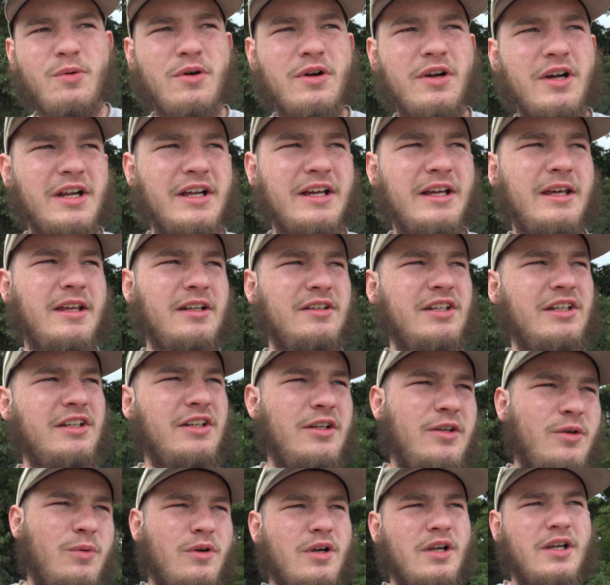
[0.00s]
We're gonna continue
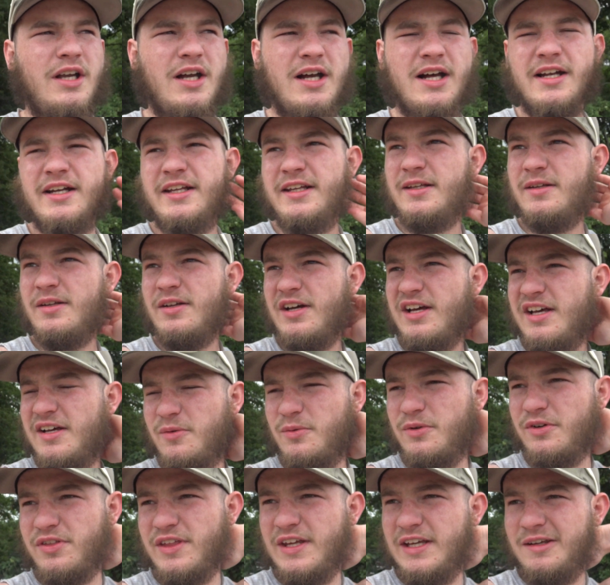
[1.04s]
to work on it.
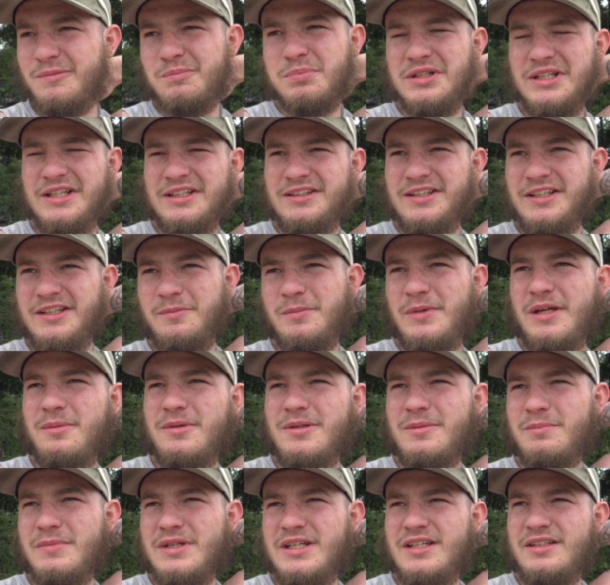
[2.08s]
We're thinking planting maybe
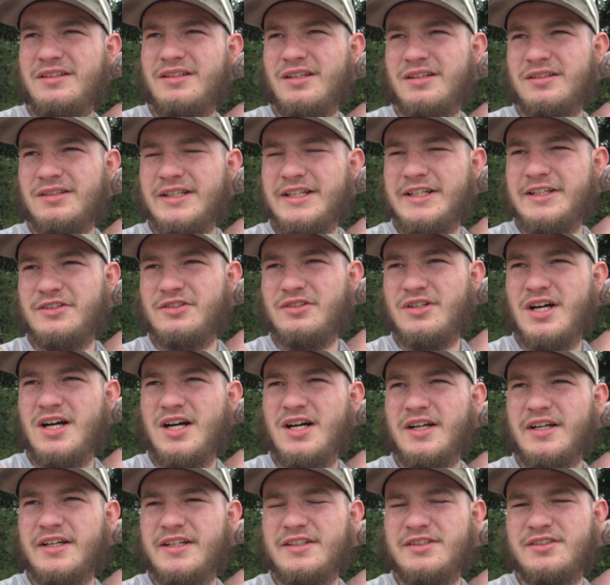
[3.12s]
mid to late
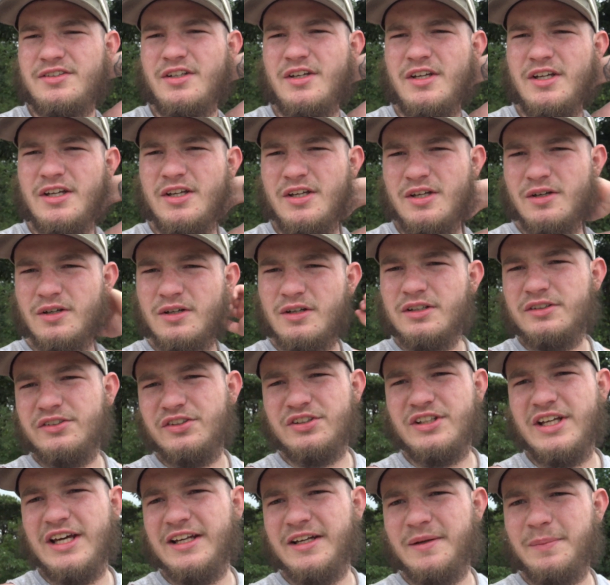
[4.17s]
August.
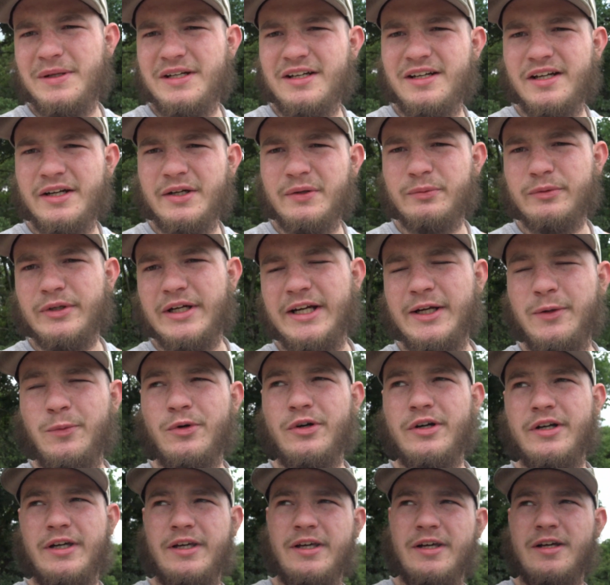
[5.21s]
Just kind of depending on the rain,
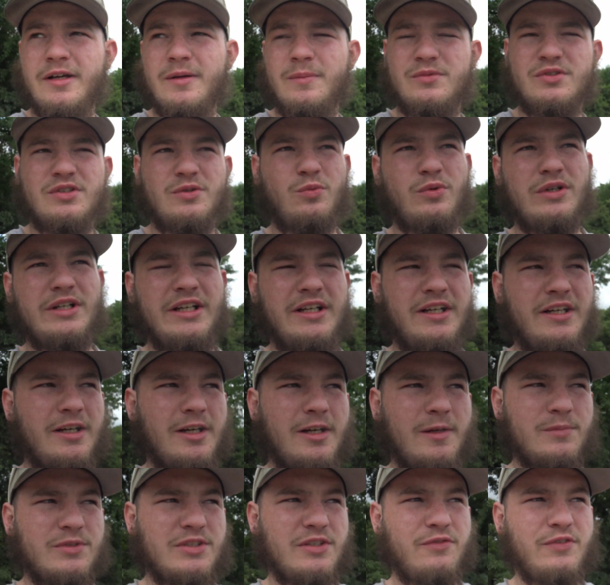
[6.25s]
where it comes and when it
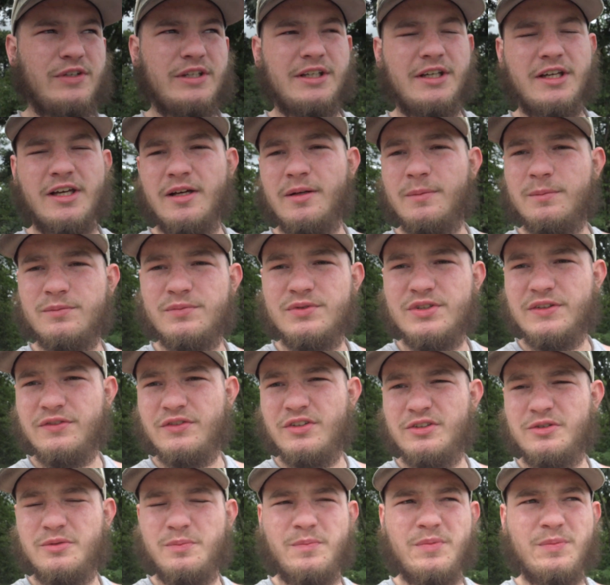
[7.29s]
comes. If
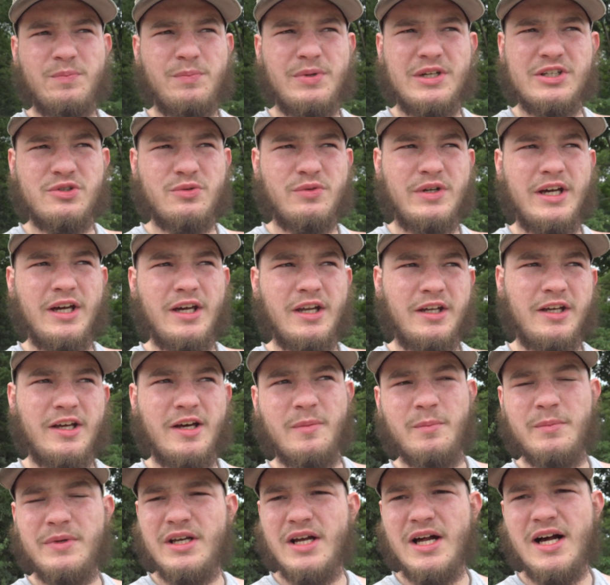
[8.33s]
there's a bunch of rain gonna
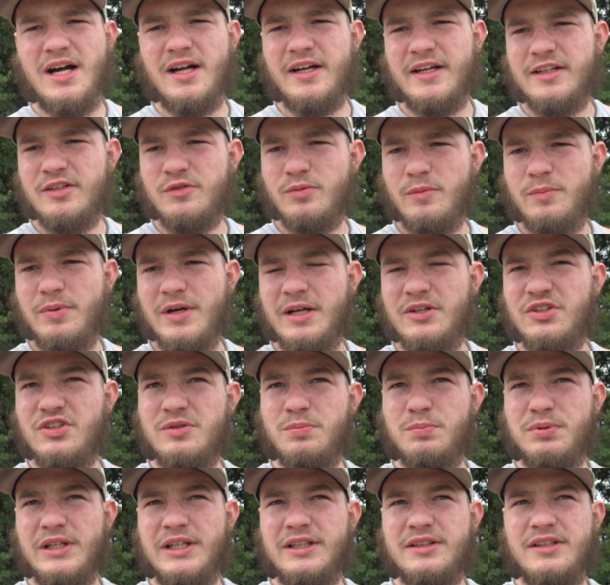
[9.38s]
come mid-August, we'll probably
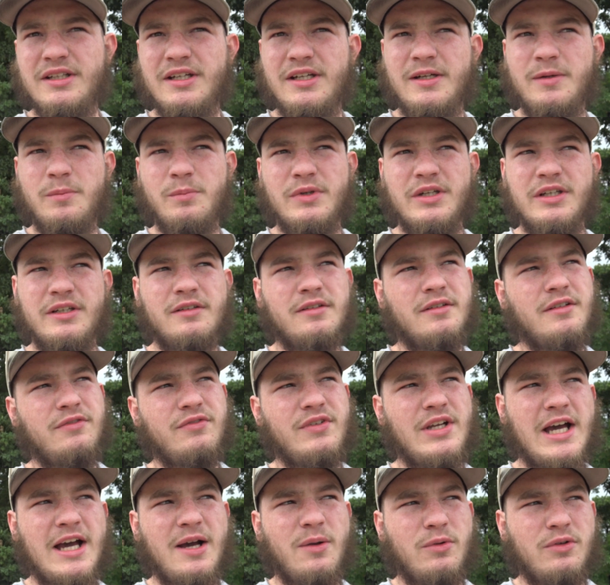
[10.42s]
just plant then, but if
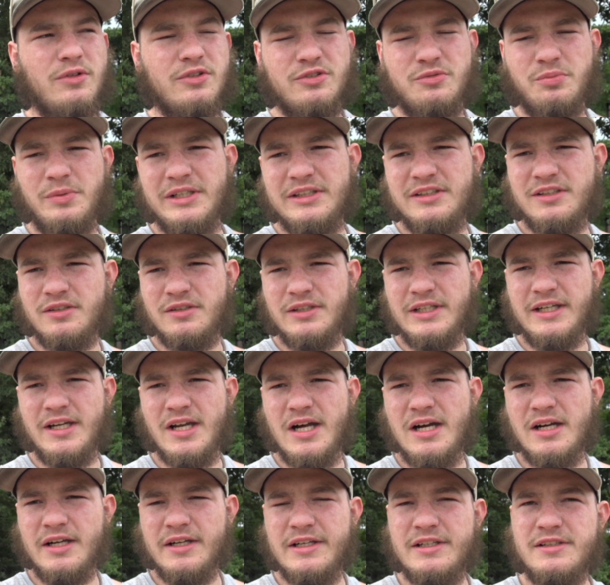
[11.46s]
not, we'll just wait till late
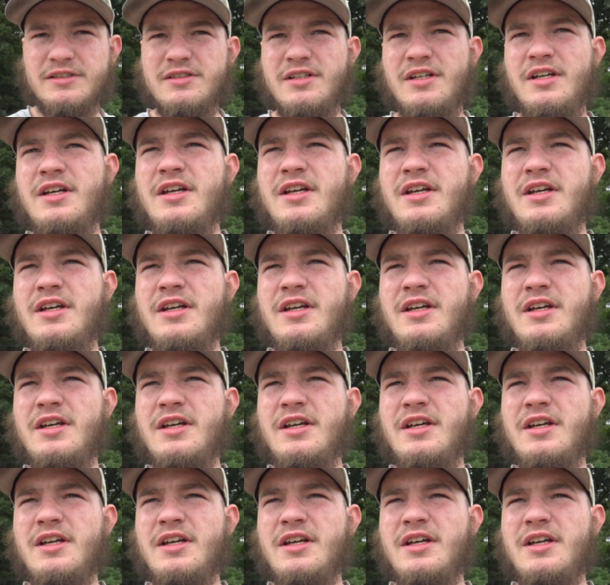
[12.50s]
August.